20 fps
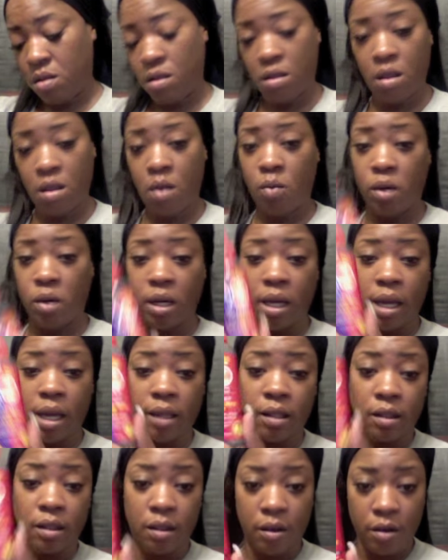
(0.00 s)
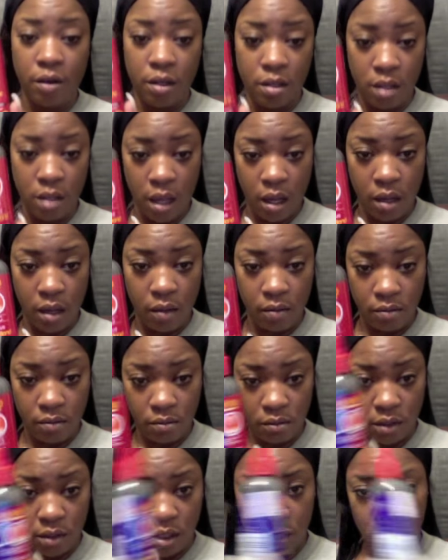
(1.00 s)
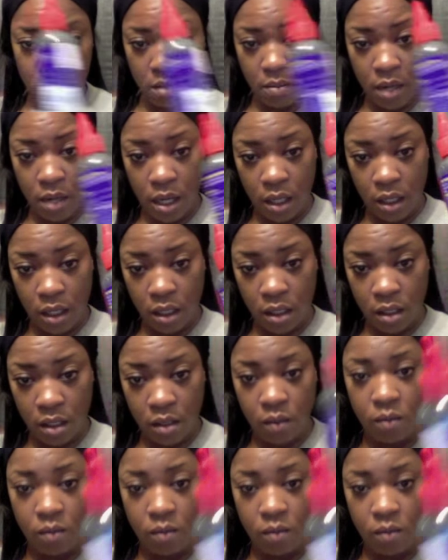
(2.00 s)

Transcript: I went and got the 30 second. This is the bonding glue.